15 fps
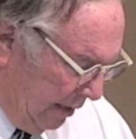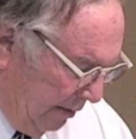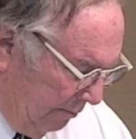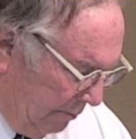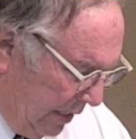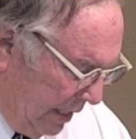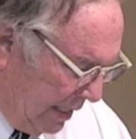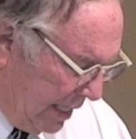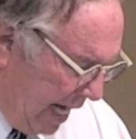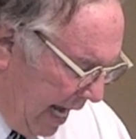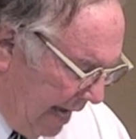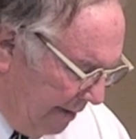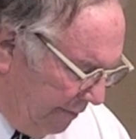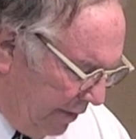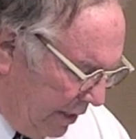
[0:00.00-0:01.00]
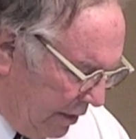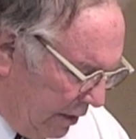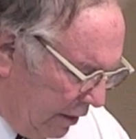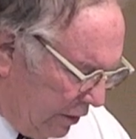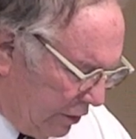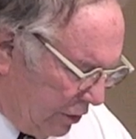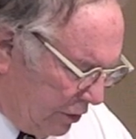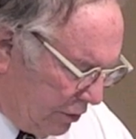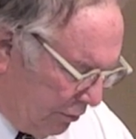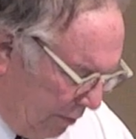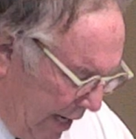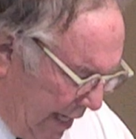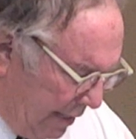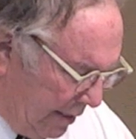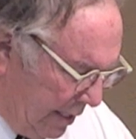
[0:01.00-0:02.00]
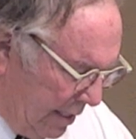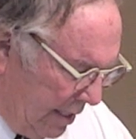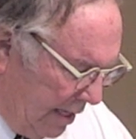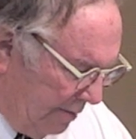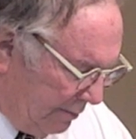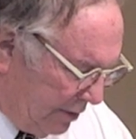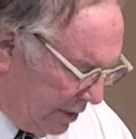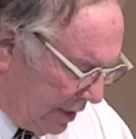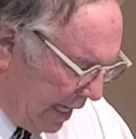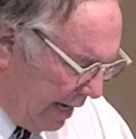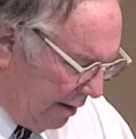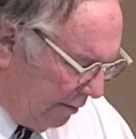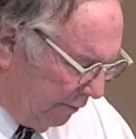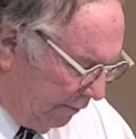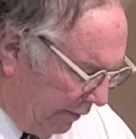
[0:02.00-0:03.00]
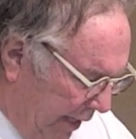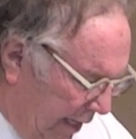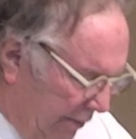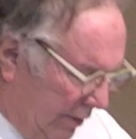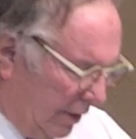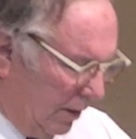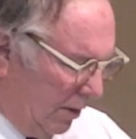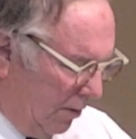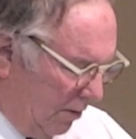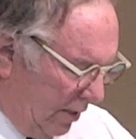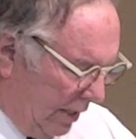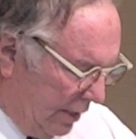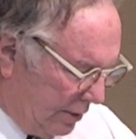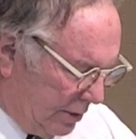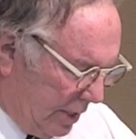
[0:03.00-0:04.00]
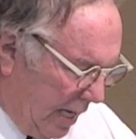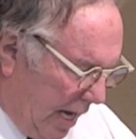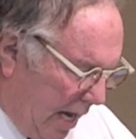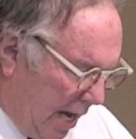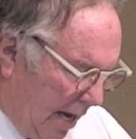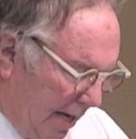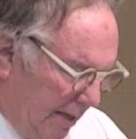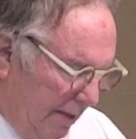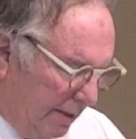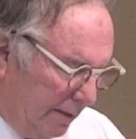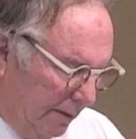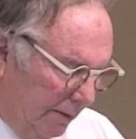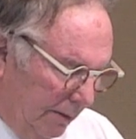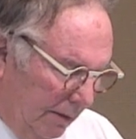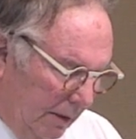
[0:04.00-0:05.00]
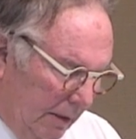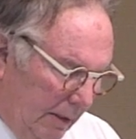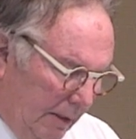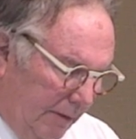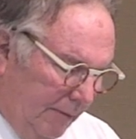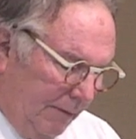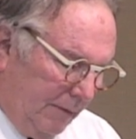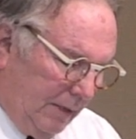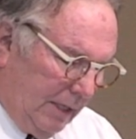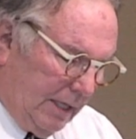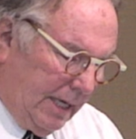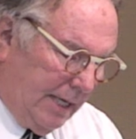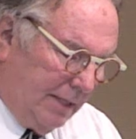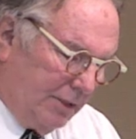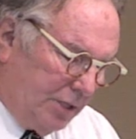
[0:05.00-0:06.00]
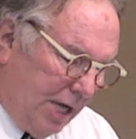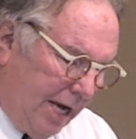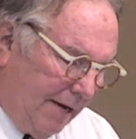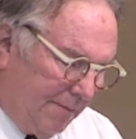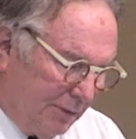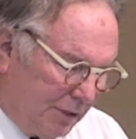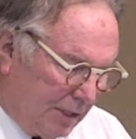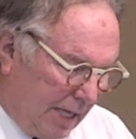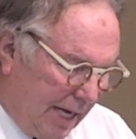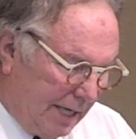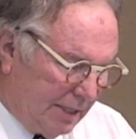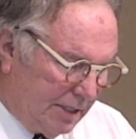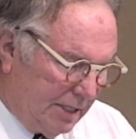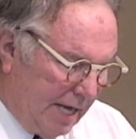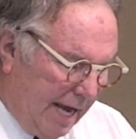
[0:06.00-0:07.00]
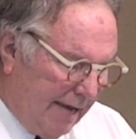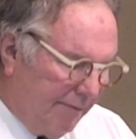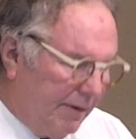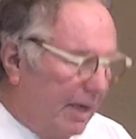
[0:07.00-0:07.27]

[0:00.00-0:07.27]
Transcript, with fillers: But David strengthened himself in the Lord his God. The King James says David